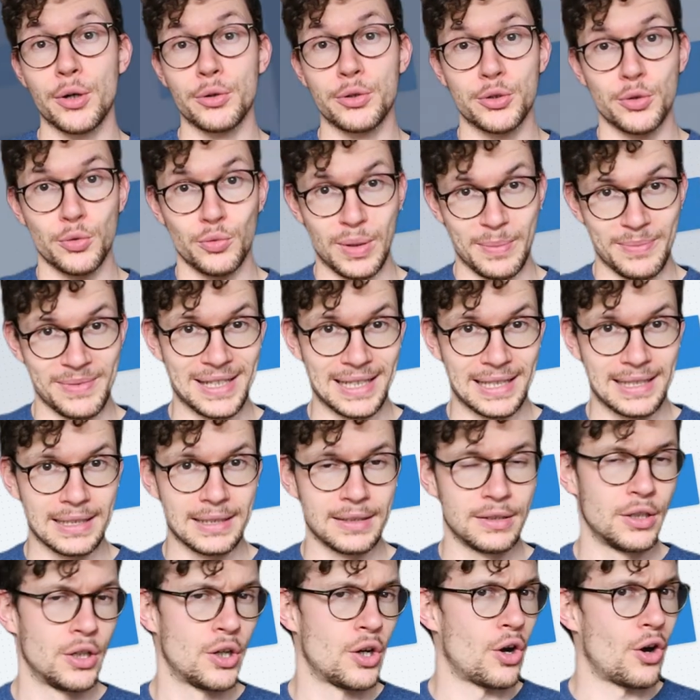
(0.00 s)
to
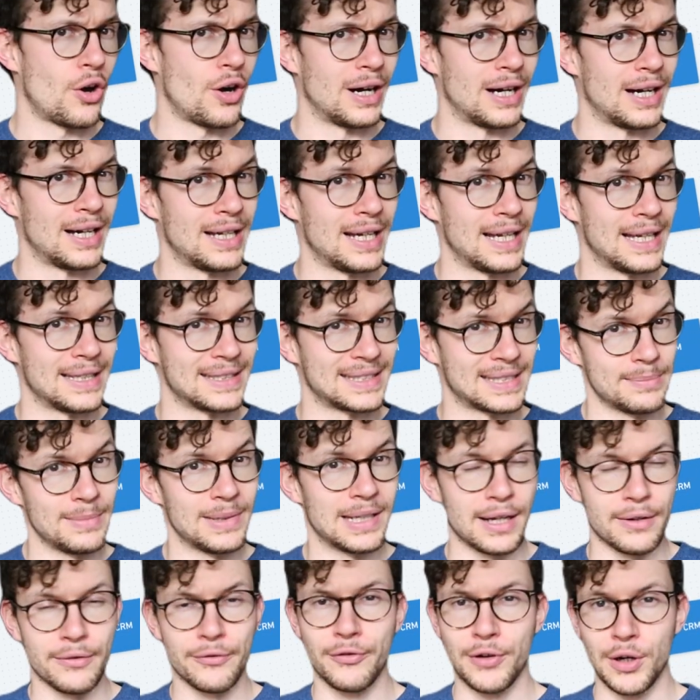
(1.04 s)
Whimsical or a
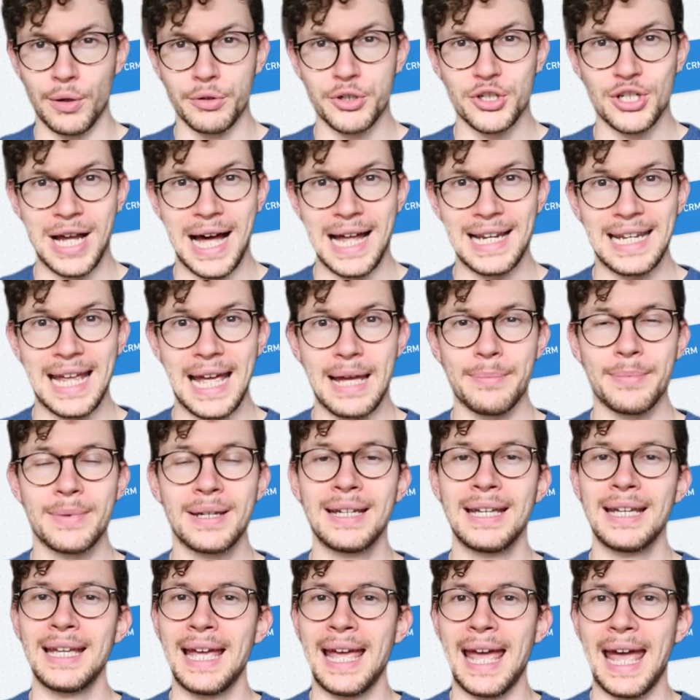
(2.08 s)
similar flowchart app.
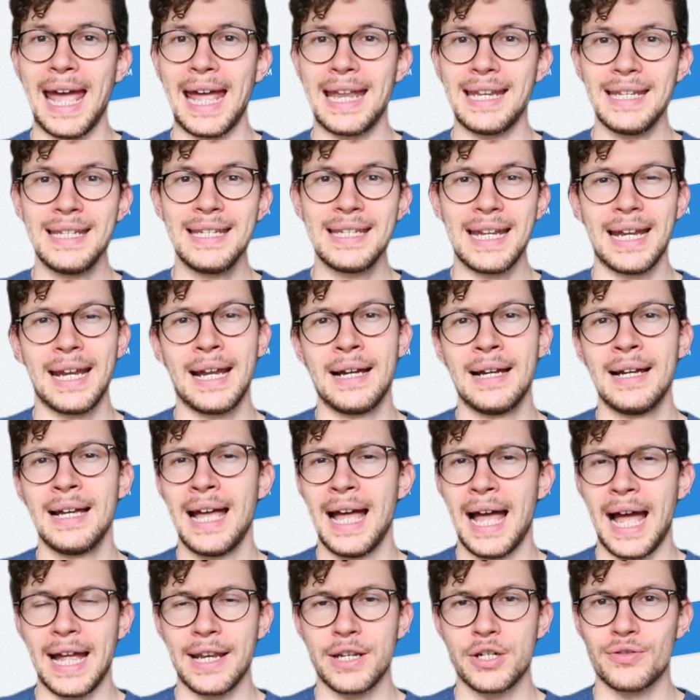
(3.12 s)
And in there,
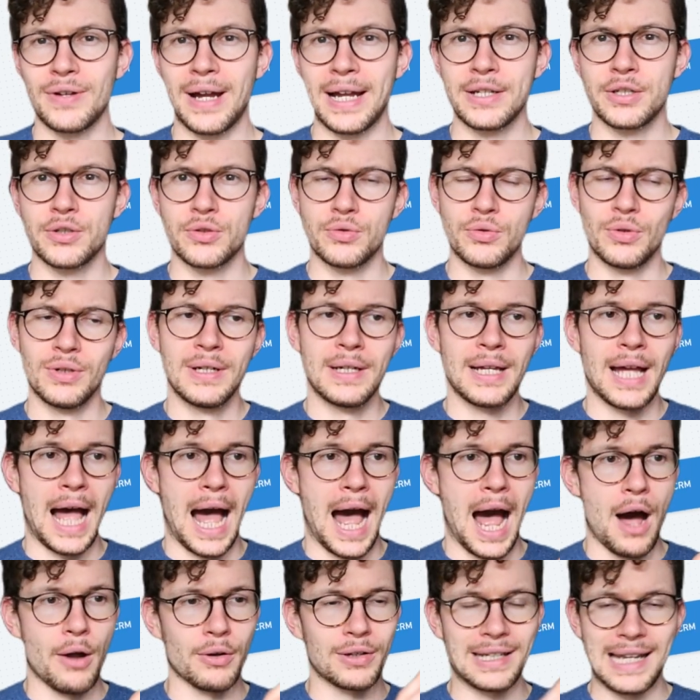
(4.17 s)
I try to
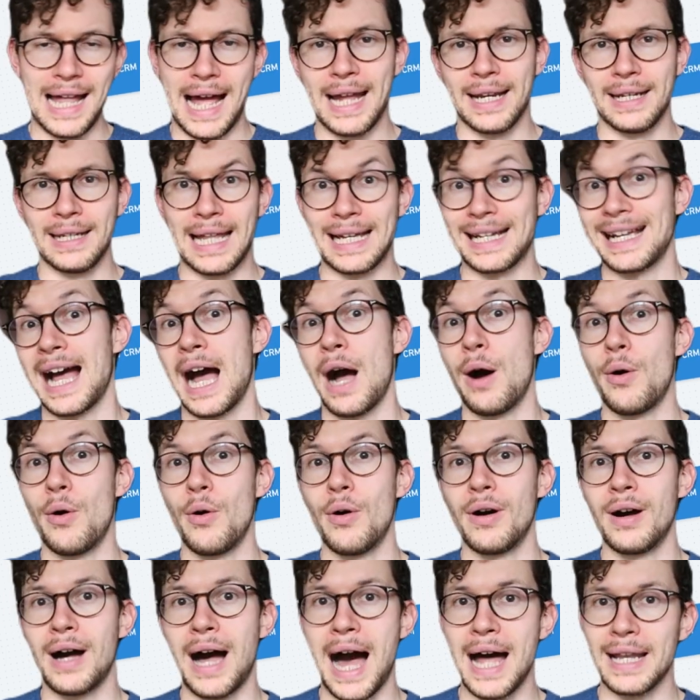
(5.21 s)
outline like
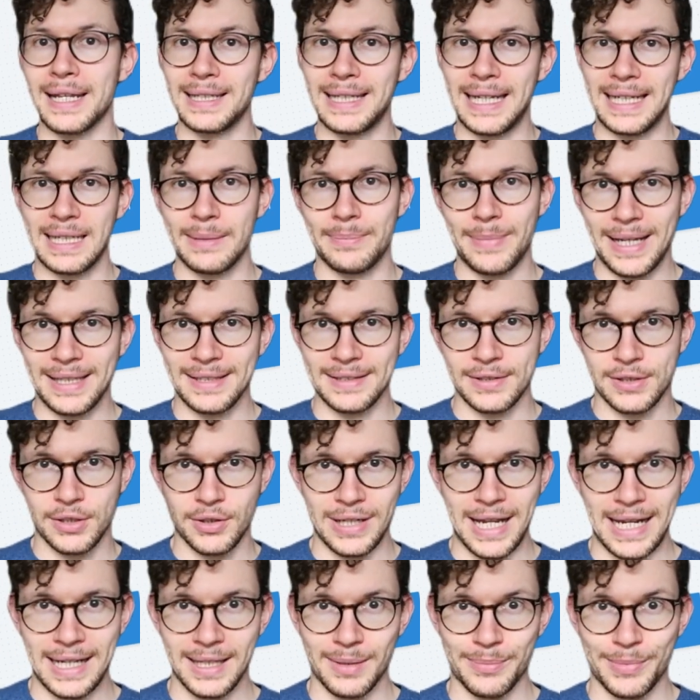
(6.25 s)
how are databases connected?